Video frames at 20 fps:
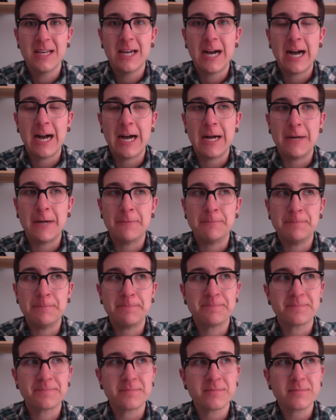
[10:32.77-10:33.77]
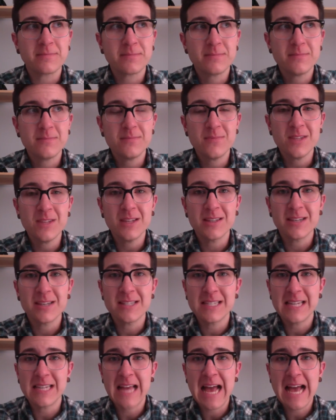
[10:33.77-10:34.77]

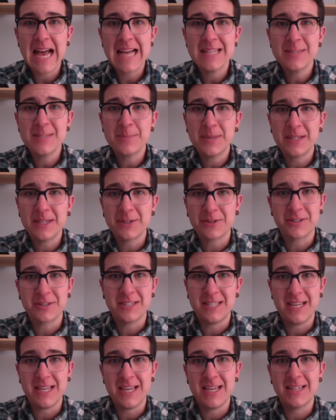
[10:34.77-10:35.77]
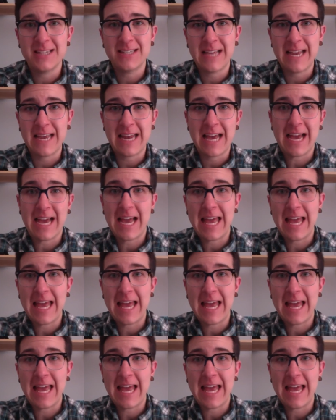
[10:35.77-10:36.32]
Because it has been critiqued, and